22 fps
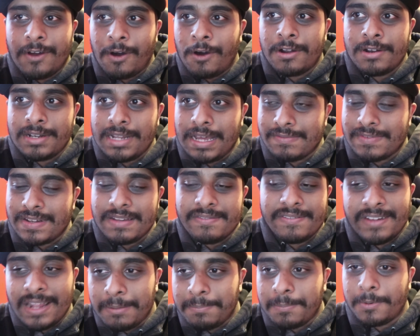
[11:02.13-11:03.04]
it on, I have to
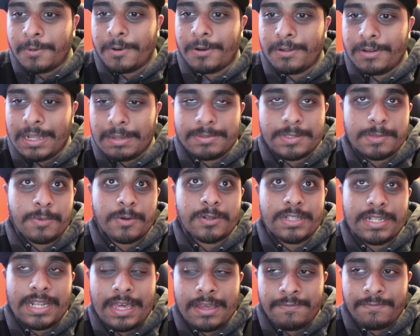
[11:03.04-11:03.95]
leave the laptop
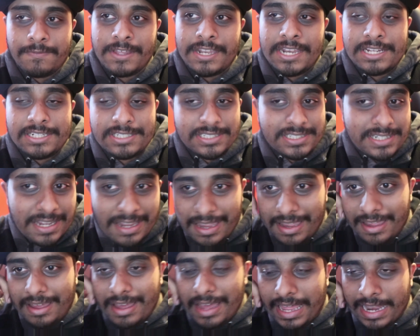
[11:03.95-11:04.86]
on and let it finish,
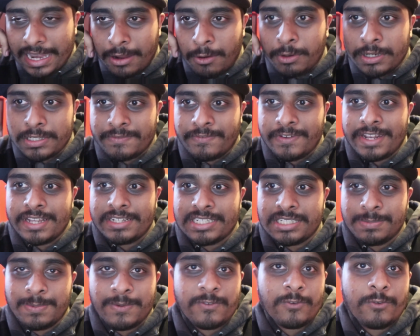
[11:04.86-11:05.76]
and it always
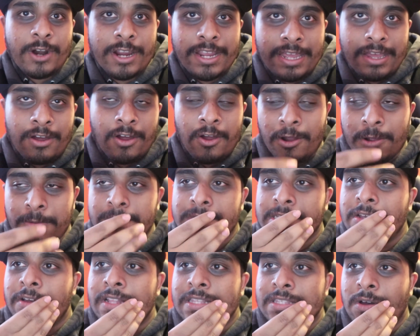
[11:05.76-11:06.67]
finishes before I get
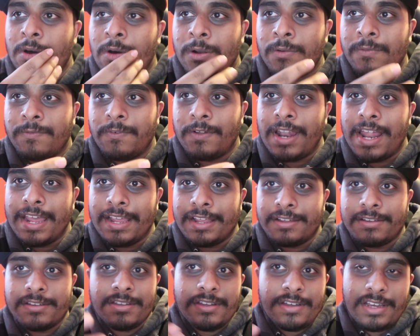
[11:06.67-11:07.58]
home, so it's on for
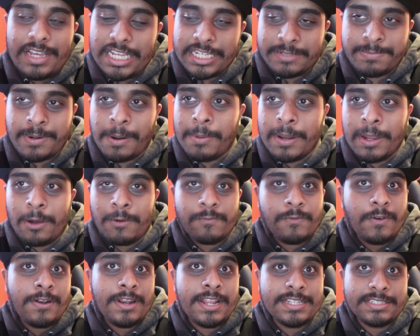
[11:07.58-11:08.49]
like, it's probably
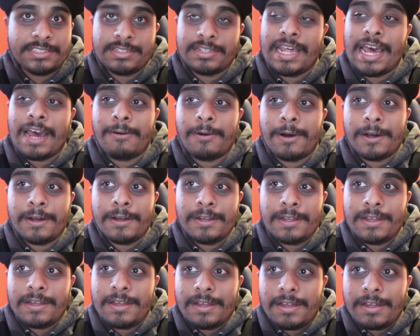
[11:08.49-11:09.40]
on for at least an hour
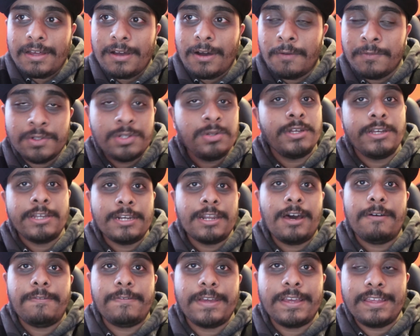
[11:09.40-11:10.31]
of doing
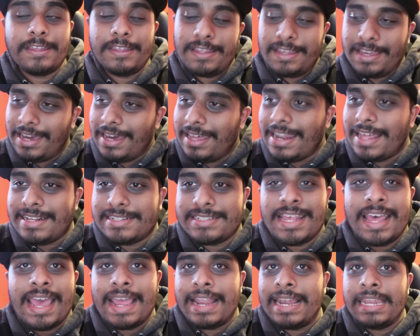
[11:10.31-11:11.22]
nothing, and I
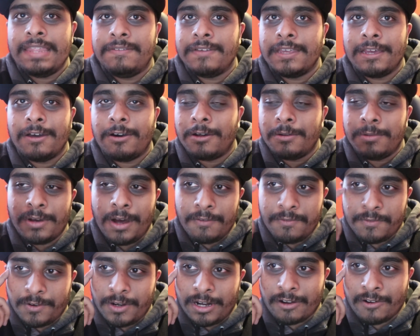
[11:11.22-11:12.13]
just hate leaving it on
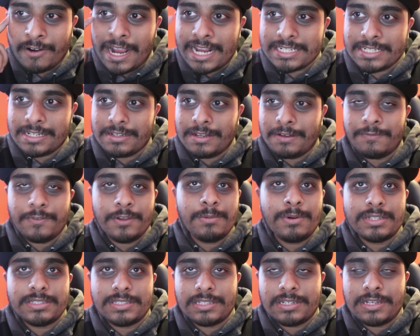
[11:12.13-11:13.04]
after it crashed a
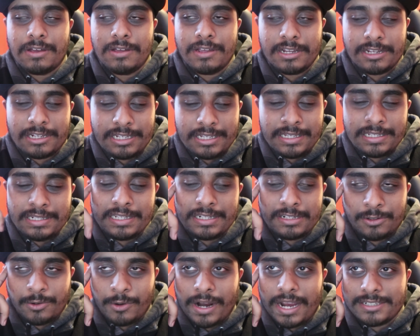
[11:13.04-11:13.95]
few months ago. It
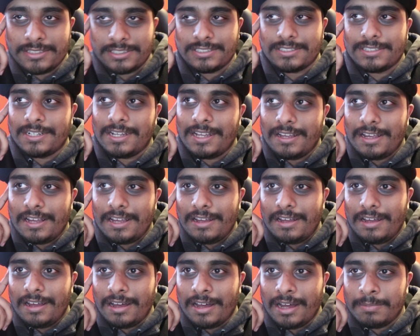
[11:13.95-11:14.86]
did crash,
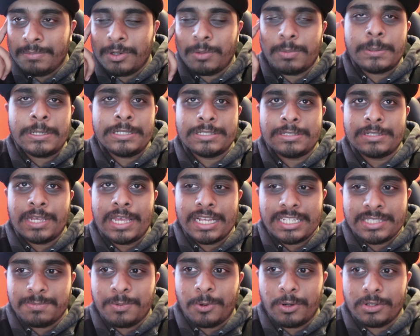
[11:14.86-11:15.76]
not because of
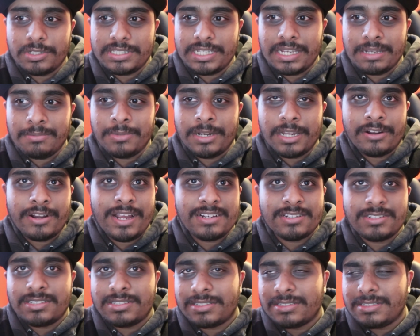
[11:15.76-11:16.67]
exporting, but
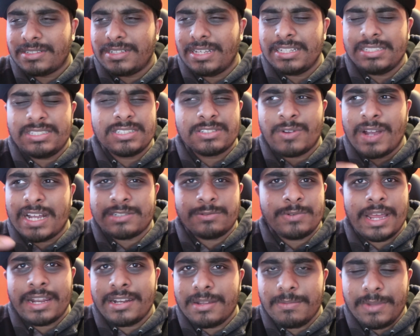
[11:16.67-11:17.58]
it just
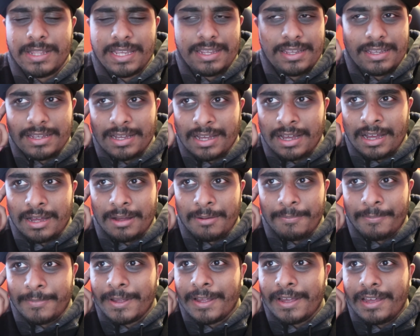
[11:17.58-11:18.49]
crashed randomly,
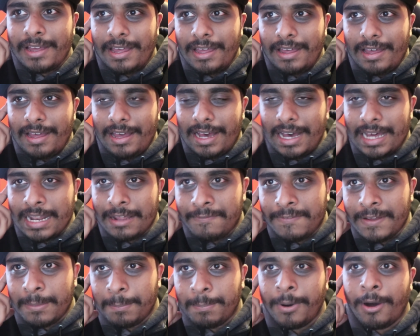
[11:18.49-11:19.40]
and I
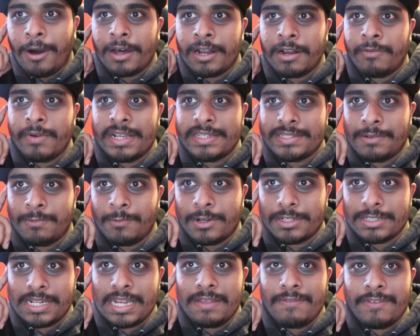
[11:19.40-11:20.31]
think part of the reason
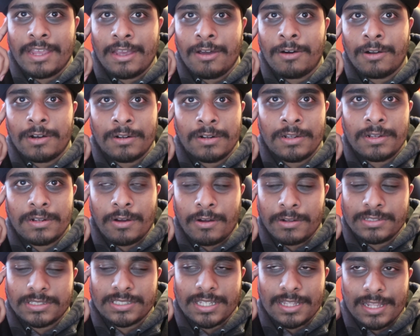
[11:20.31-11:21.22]
was leaving it on
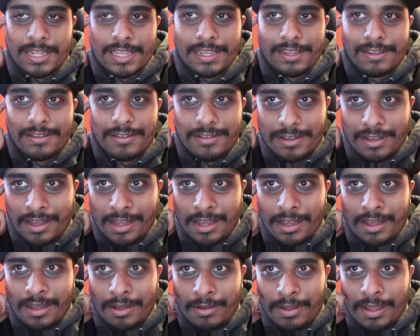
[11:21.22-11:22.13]
constantly,
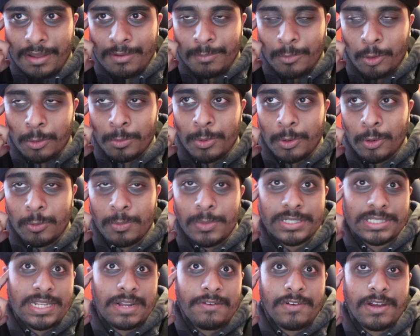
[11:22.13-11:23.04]

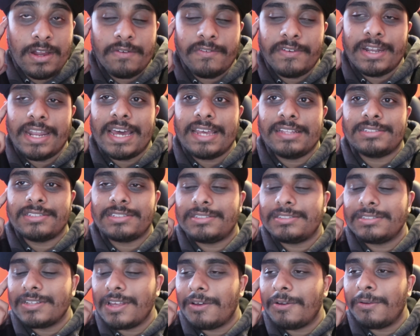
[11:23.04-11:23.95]
almost every other night,
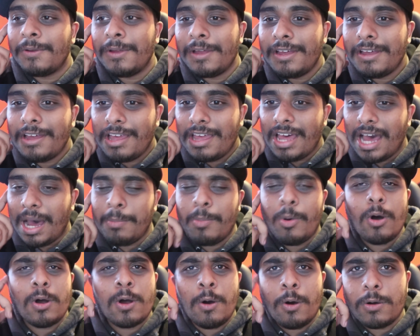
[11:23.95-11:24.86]
so I'm
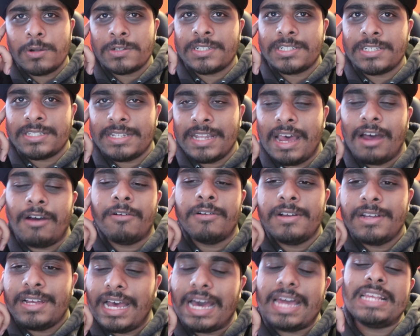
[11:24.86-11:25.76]
more cautious now,
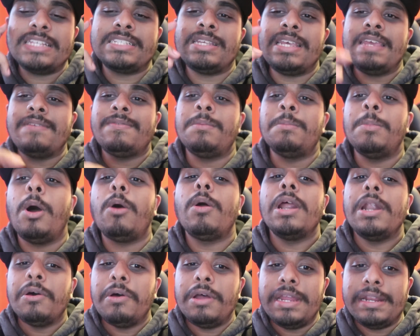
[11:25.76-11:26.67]
and it's even
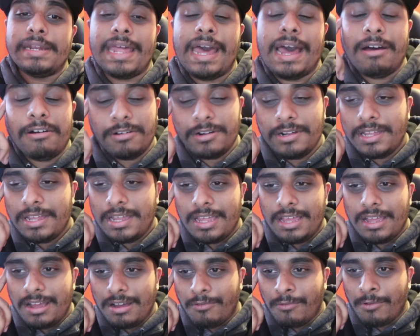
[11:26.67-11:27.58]
more annoying now
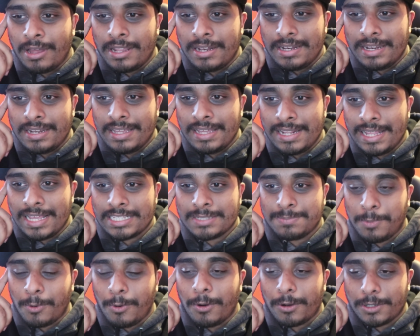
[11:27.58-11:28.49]
when it
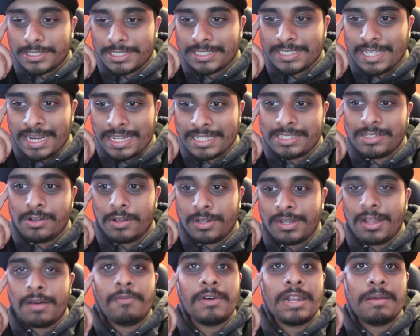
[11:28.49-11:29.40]
exports and it's
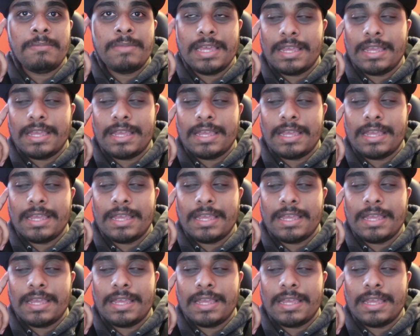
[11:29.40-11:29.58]
not done when I'm